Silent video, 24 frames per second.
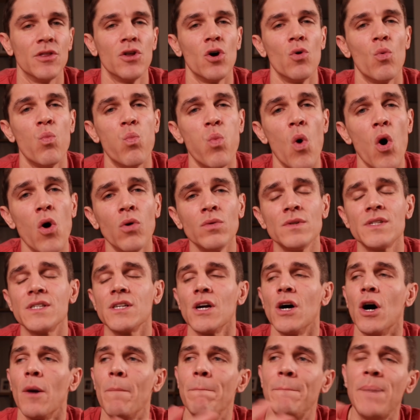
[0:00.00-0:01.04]
The won'ts
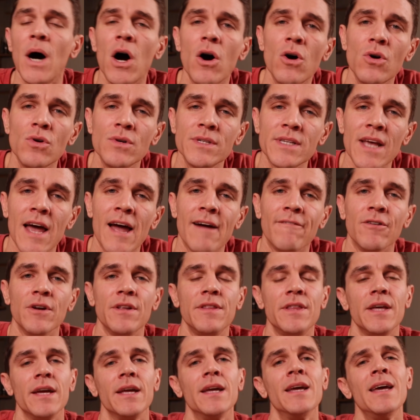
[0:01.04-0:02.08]
oppose
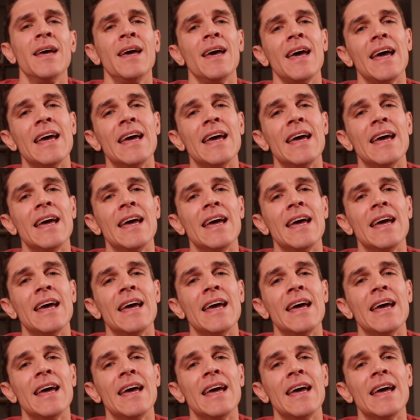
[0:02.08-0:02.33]
everything.